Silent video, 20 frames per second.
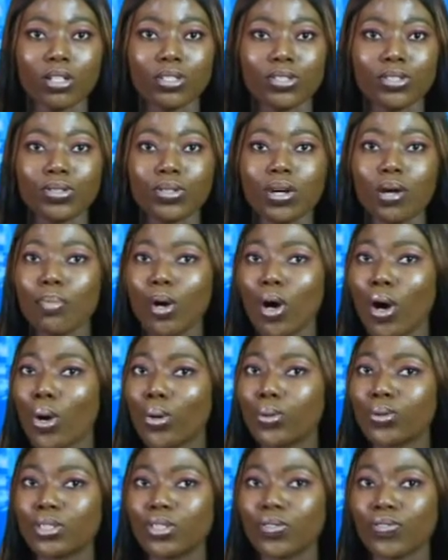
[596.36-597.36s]
Trump
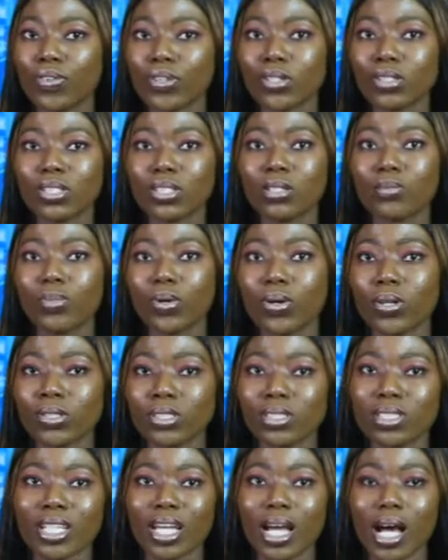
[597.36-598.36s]
holds first
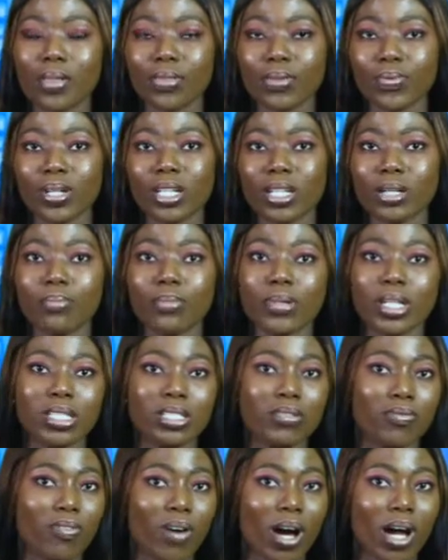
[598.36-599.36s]
in-person gathering
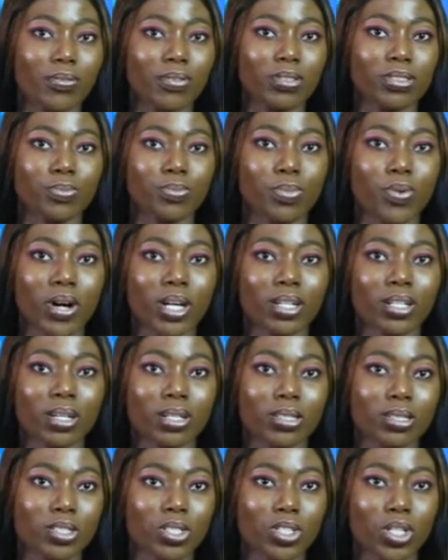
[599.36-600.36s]
amid virus spread
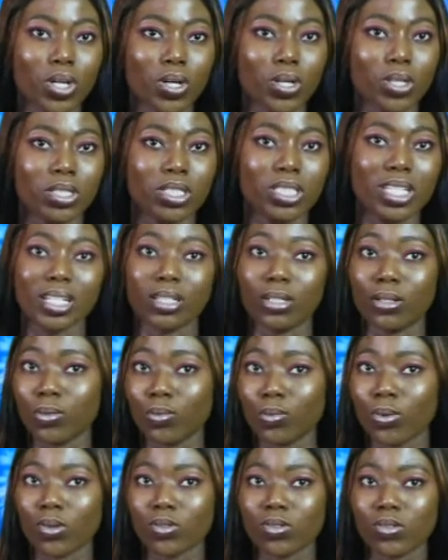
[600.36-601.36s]
concerns. And in the
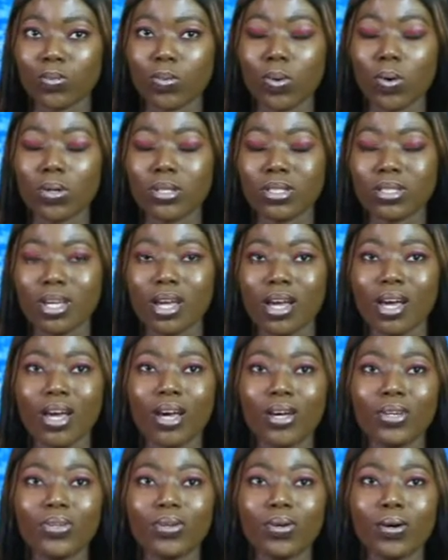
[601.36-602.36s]
world of sports,
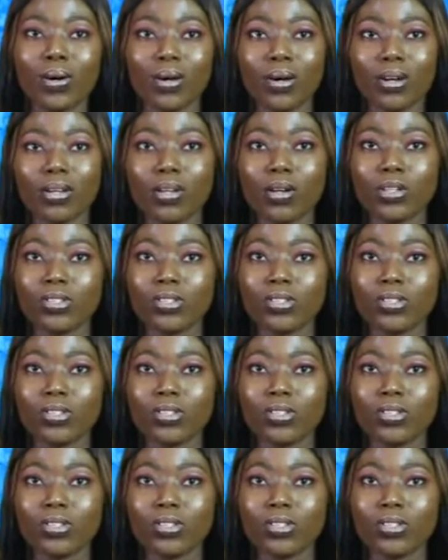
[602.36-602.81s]
you heard